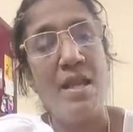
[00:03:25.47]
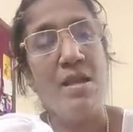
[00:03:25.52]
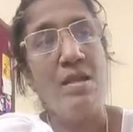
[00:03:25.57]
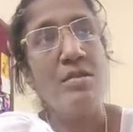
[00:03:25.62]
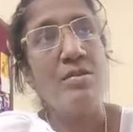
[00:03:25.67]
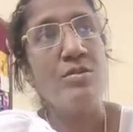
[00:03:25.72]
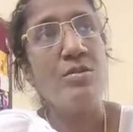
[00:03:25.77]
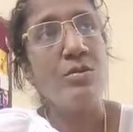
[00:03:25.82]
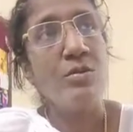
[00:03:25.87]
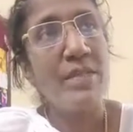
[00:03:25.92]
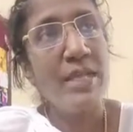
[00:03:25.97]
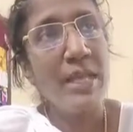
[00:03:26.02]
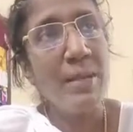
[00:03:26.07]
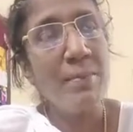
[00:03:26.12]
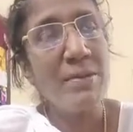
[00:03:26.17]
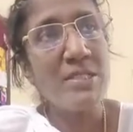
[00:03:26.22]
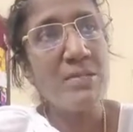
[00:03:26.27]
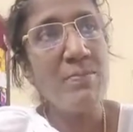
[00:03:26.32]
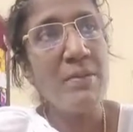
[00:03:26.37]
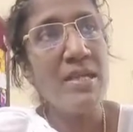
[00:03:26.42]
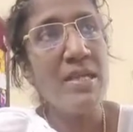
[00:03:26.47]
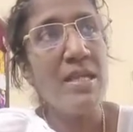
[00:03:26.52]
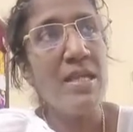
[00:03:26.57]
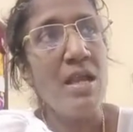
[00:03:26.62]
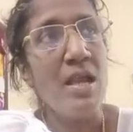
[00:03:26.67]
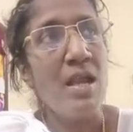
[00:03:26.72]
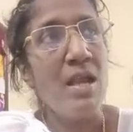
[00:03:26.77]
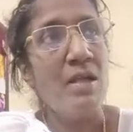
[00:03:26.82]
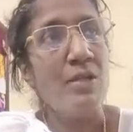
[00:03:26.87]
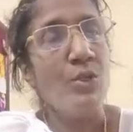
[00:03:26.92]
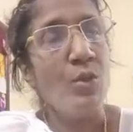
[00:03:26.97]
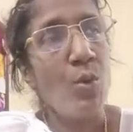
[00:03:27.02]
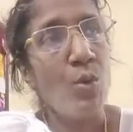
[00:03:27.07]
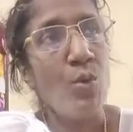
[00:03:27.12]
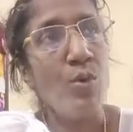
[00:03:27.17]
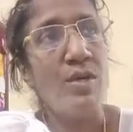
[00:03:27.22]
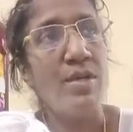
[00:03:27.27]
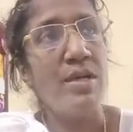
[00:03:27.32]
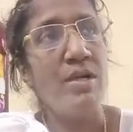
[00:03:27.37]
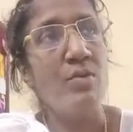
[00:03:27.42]
So they must be
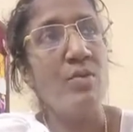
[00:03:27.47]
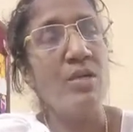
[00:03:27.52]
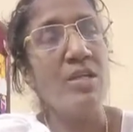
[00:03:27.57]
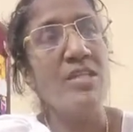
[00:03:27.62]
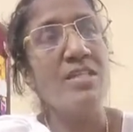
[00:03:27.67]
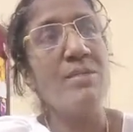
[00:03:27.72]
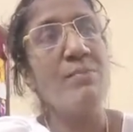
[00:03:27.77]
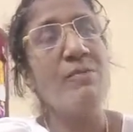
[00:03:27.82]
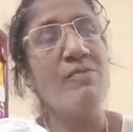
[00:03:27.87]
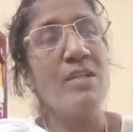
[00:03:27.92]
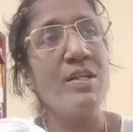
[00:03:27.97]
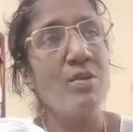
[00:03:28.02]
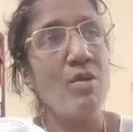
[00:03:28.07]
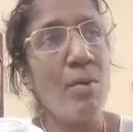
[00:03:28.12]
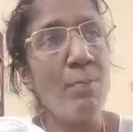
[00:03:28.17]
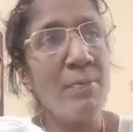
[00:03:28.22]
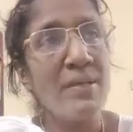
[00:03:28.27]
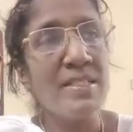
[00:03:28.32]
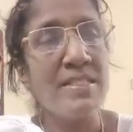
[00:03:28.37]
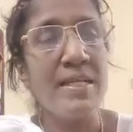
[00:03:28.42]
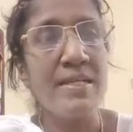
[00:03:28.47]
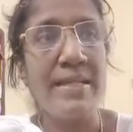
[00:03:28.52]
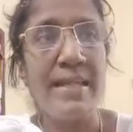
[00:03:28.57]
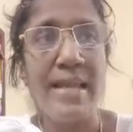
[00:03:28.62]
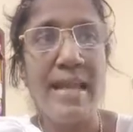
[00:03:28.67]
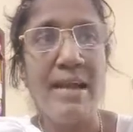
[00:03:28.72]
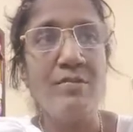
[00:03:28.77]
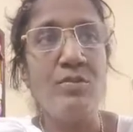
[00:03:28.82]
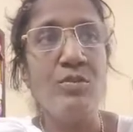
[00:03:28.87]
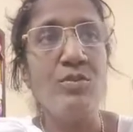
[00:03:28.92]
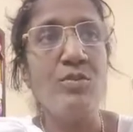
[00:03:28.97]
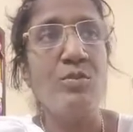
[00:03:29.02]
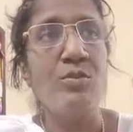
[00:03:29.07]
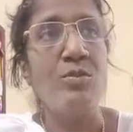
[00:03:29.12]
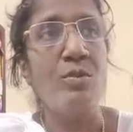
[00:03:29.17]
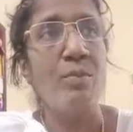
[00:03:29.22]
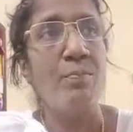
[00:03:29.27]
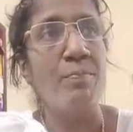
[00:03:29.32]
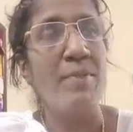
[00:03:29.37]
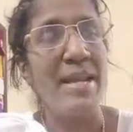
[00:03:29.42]
told what are some of the topics that they have
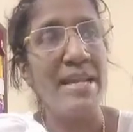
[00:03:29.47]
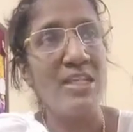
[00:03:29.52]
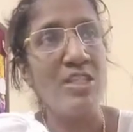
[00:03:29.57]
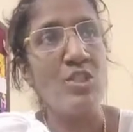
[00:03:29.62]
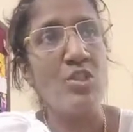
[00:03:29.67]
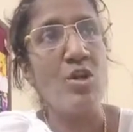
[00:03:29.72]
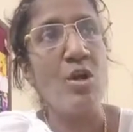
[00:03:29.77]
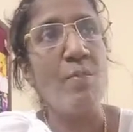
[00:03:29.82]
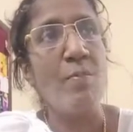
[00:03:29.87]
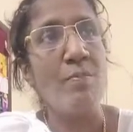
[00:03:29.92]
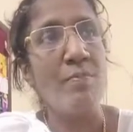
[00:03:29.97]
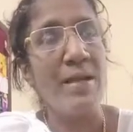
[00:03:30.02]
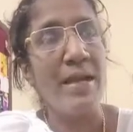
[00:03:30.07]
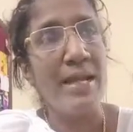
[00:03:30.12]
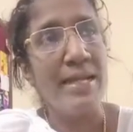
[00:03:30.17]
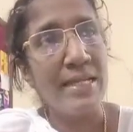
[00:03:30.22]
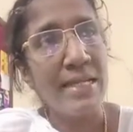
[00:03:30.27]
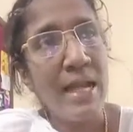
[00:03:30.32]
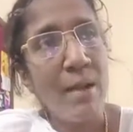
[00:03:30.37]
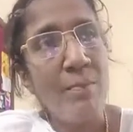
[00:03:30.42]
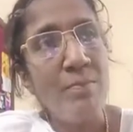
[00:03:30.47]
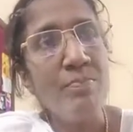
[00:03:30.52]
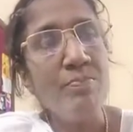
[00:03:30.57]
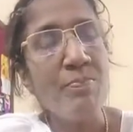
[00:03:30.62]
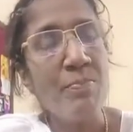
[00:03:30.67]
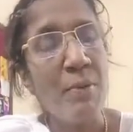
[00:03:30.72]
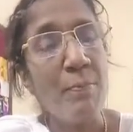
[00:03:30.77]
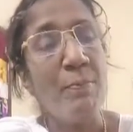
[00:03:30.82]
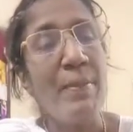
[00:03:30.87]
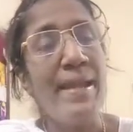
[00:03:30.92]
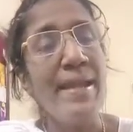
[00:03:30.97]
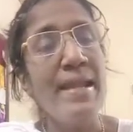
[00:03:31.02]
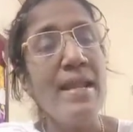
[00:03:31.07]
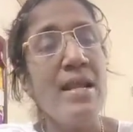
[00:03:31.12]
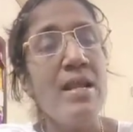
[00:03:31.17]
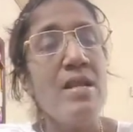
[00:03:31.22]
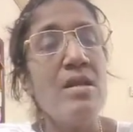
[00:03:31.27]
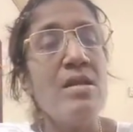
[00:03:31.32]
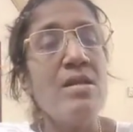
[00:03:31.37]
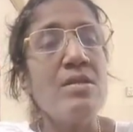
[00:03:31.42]
to brainstorm and come prepared.
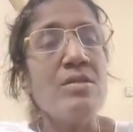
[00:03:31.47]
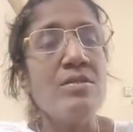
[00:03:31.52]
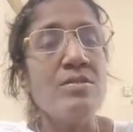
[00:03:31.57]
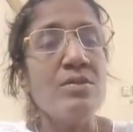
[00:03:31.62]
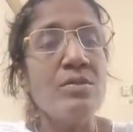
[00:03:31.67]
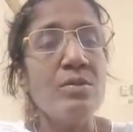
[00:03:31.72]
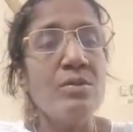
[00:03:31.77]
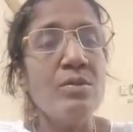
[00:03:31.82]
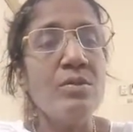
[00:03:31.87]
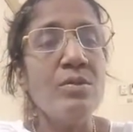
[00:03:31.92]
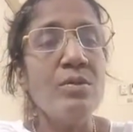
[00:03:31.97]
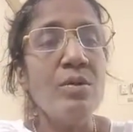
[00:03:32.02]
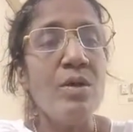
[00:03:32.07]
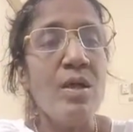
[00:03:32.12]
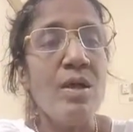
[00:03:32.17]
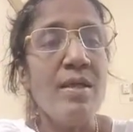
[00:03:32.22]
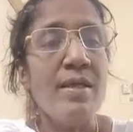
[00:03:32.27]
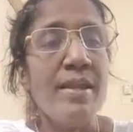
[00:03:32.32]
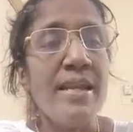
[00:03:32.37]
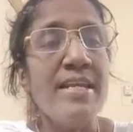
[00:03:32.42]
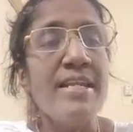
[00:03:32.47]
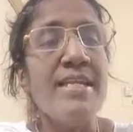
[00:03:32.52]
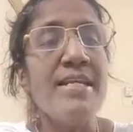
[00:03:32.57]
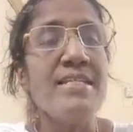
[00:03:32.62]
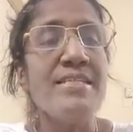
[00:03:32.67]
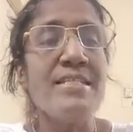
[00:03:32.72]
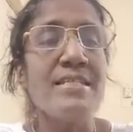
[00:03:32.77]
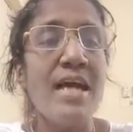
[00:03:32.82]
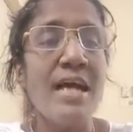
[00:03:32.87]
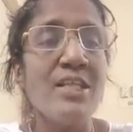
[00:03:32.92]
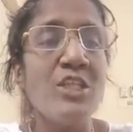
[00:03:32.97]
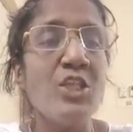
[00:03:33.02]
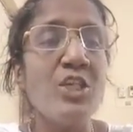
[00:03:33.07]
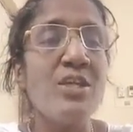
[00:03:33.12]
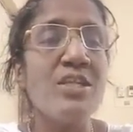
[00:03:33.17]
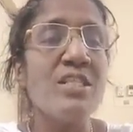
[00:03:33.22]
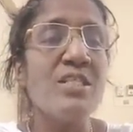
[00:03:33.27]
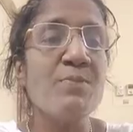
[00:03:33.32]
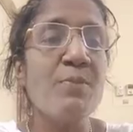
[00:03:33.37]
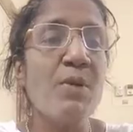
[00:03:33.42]
So readiness
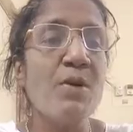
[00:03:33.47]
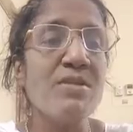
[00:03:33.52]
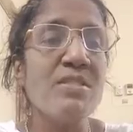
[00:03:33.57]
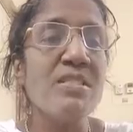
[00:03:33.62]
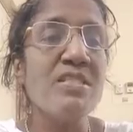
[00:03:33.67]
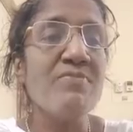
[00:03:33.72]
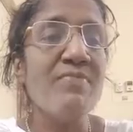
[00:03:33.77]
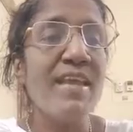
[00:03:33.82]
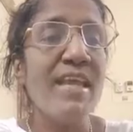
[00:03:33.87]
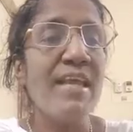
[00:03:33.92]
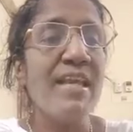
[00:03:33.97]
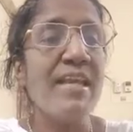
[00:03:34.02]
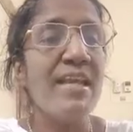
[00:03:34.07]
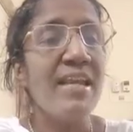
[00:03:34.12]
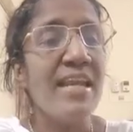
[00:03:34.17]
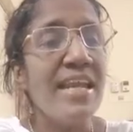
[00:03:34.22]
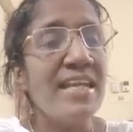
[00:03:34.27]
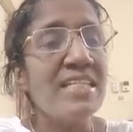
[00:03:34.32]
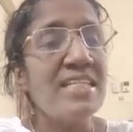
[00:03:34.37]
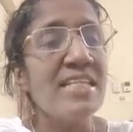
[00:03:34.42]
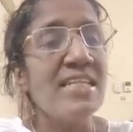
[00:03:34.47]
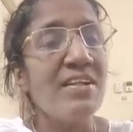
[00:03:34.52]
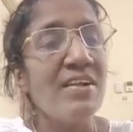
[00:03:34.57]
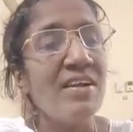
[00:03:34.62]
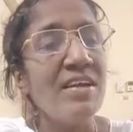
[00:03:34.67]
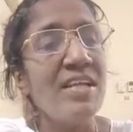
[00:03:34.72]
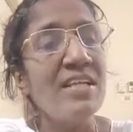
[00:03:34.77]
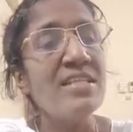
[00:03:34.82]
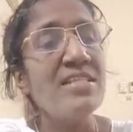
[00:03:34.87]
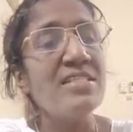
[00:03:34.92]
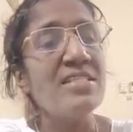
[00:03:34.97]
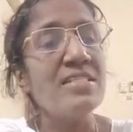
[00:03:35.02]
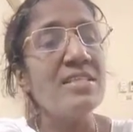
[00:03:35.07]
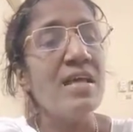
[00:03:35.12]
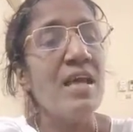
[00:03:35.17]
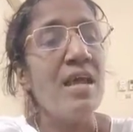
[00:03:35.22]
assurance process, where creating readiness